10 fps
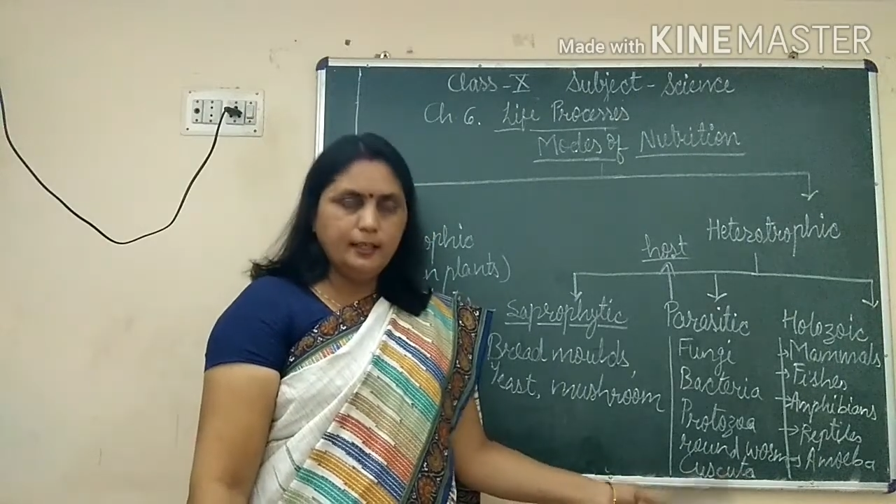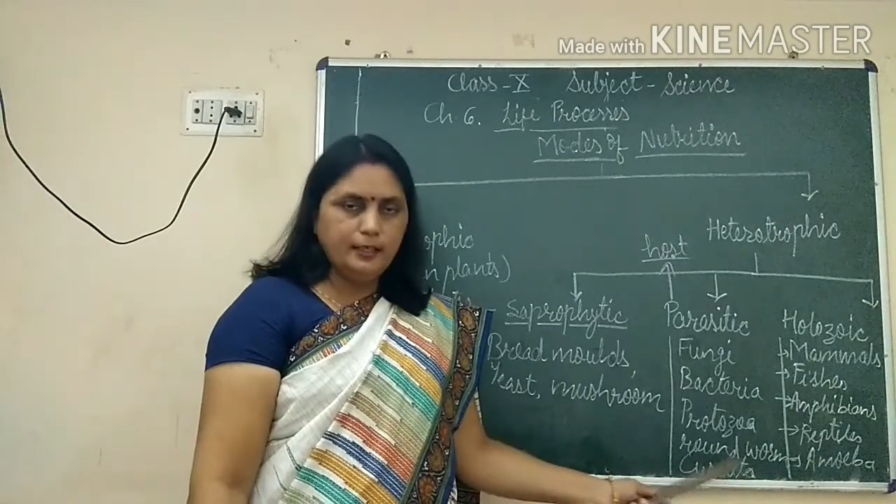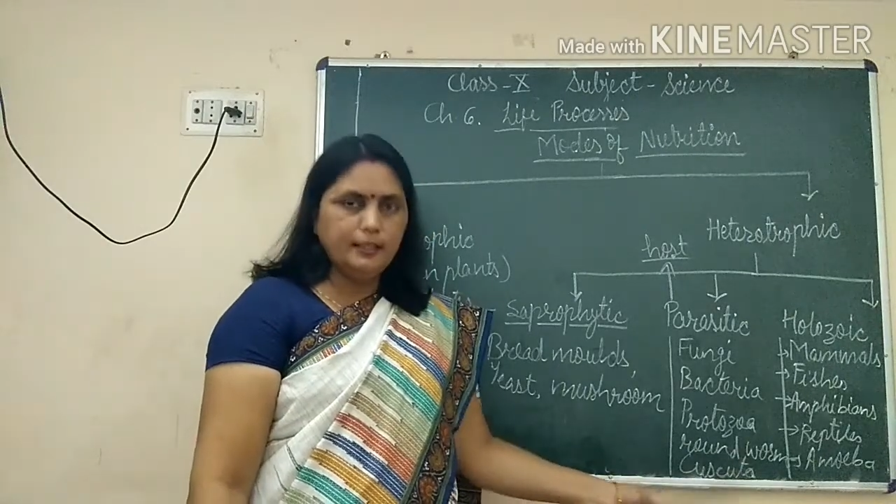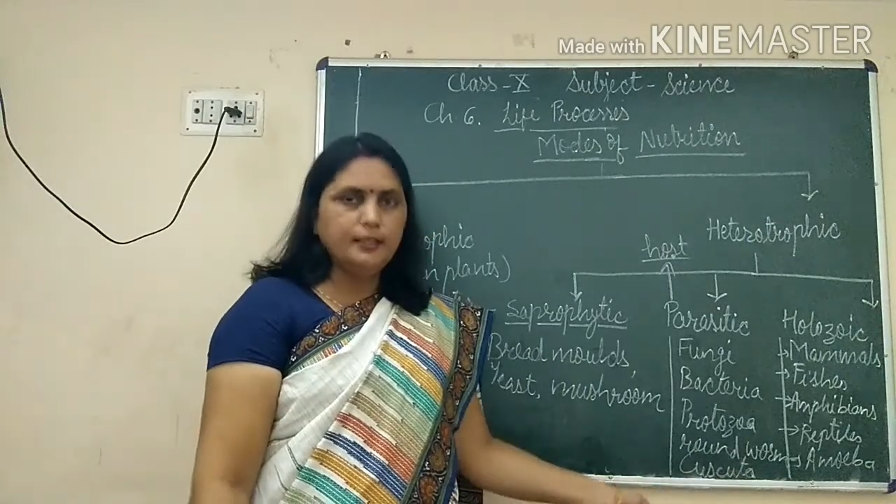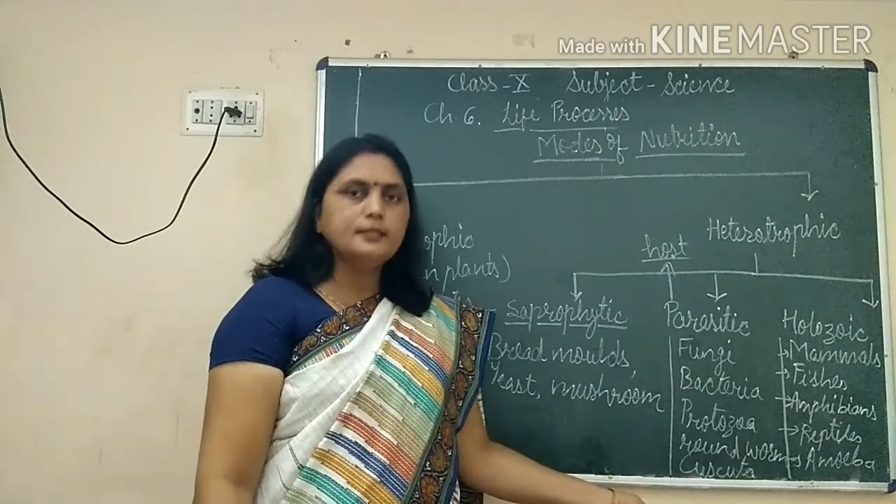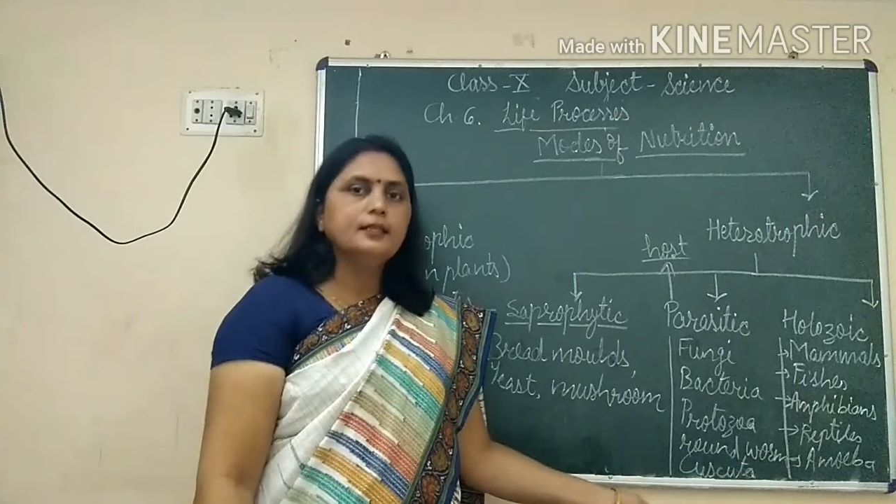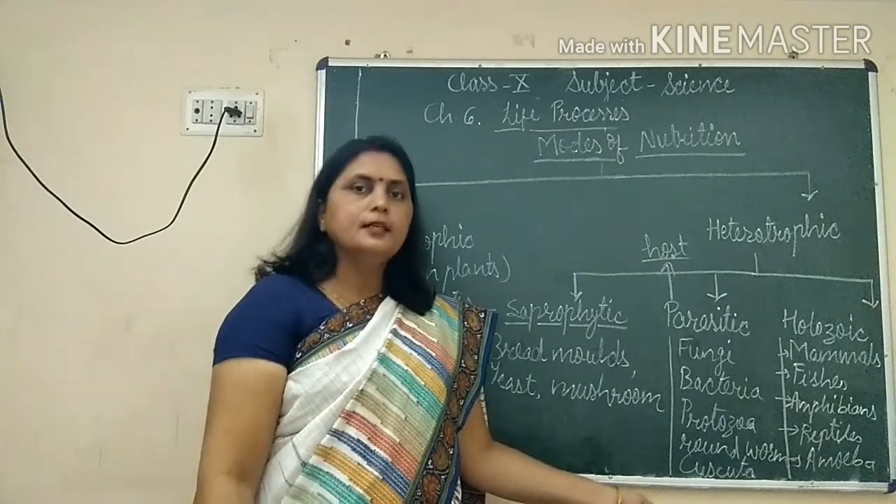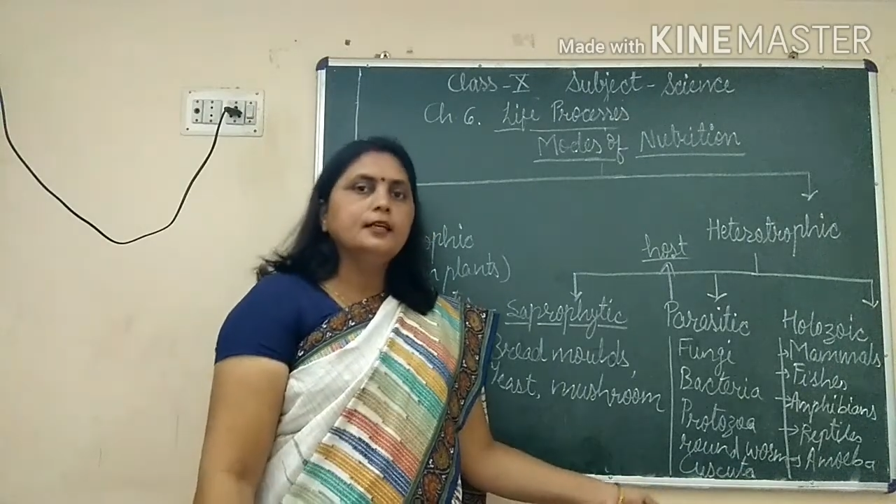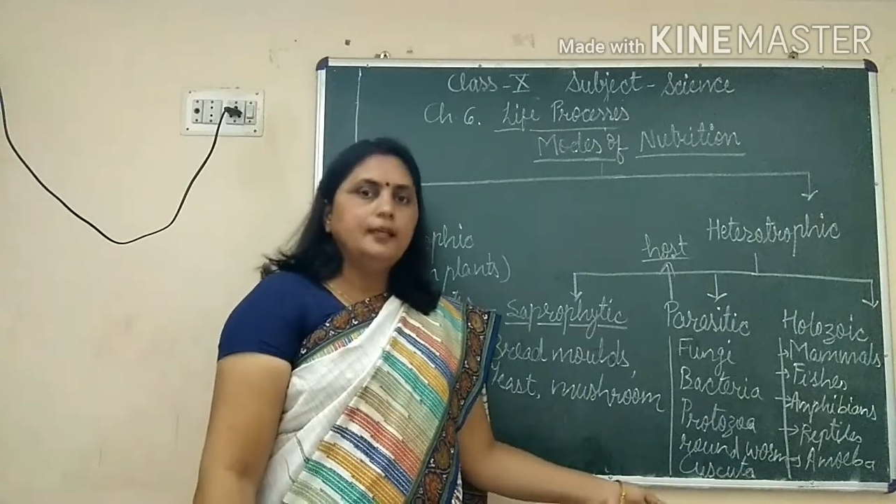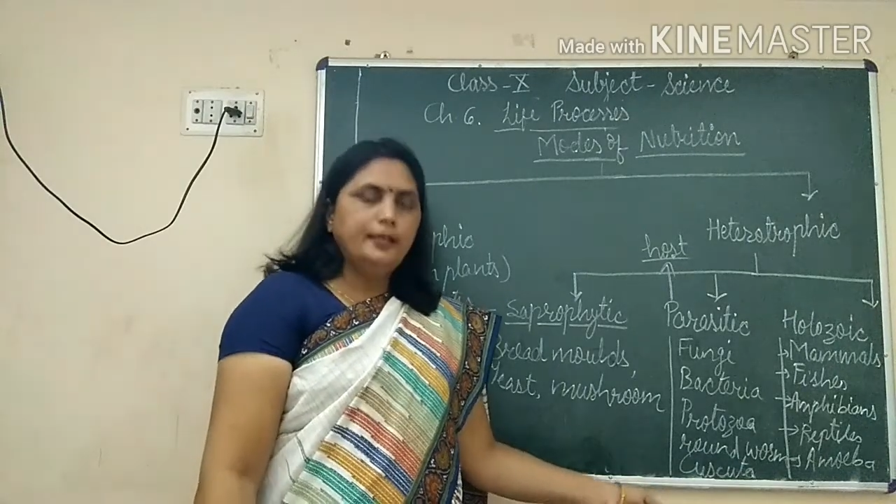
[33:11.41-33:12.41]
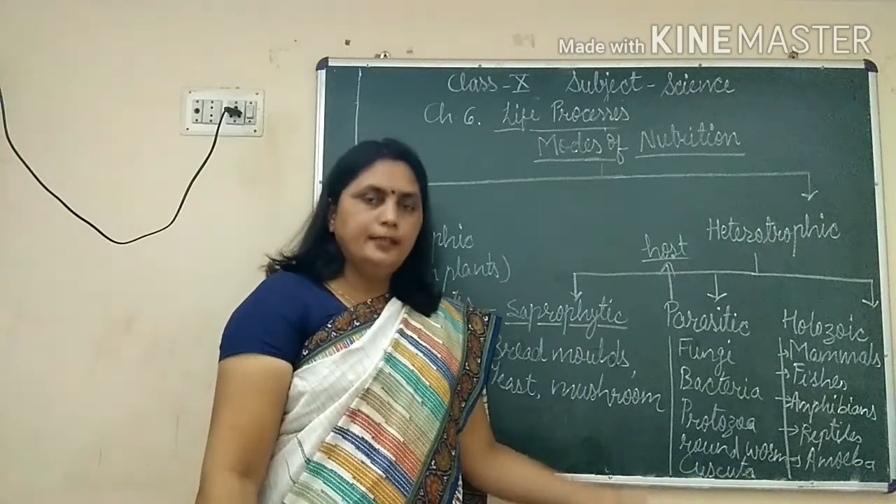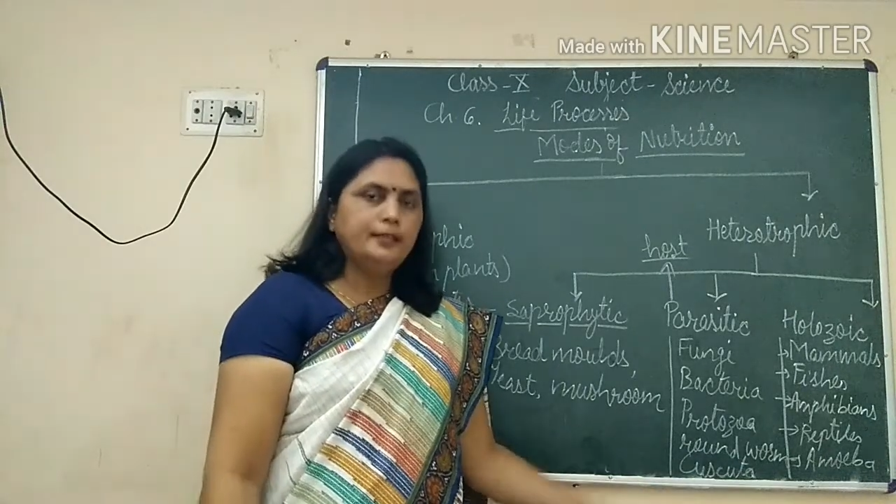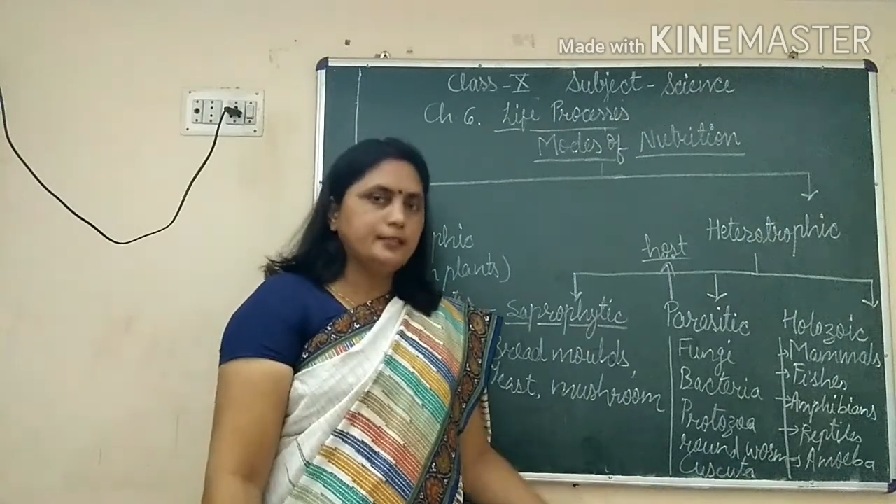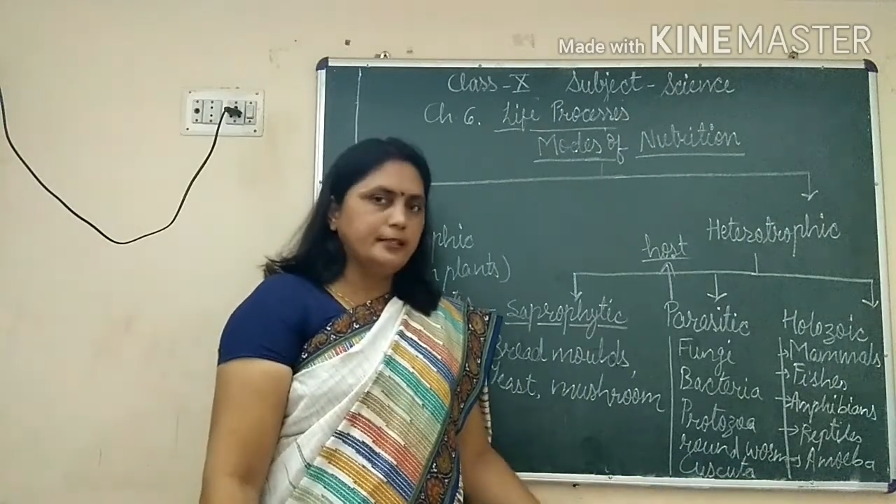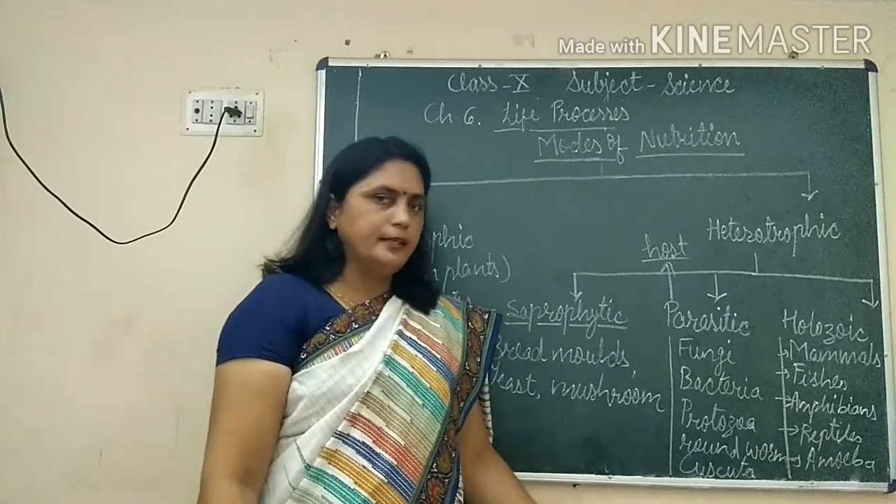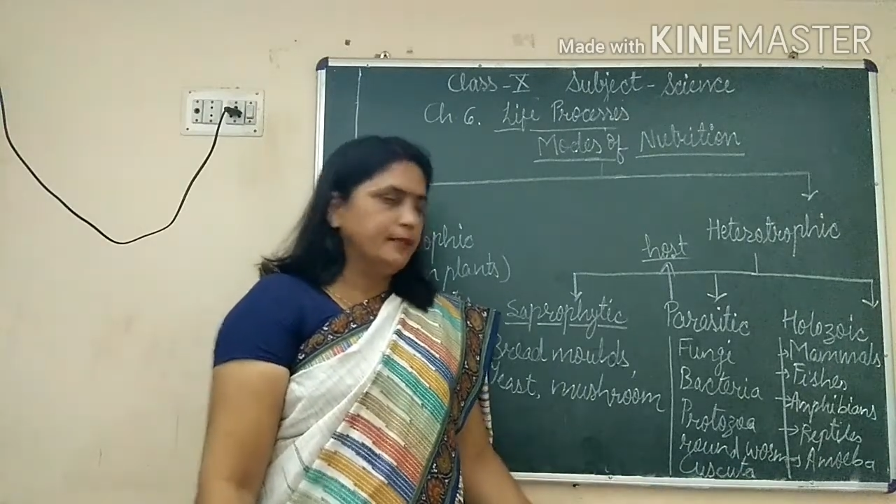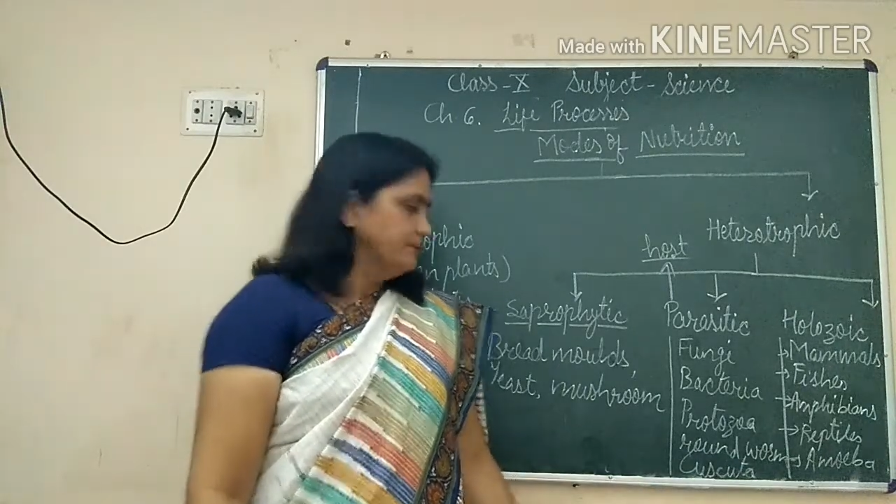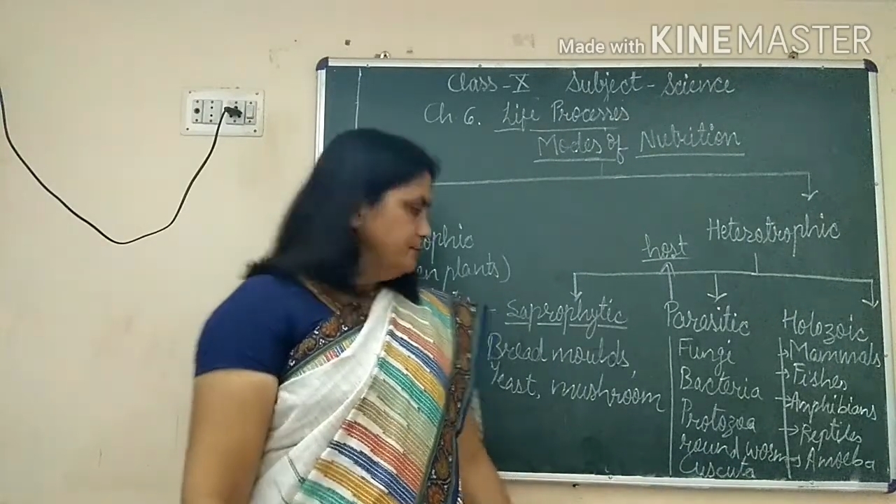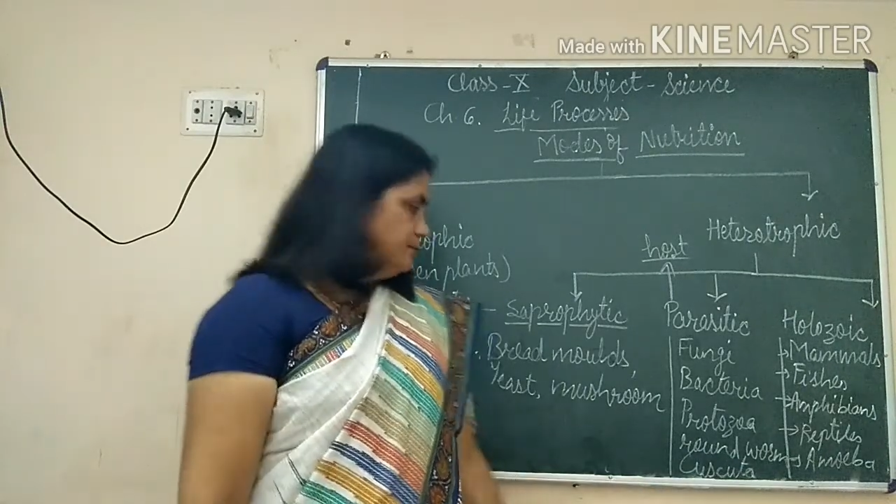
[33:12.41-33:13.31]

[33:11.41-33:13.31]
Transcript: in his intestine.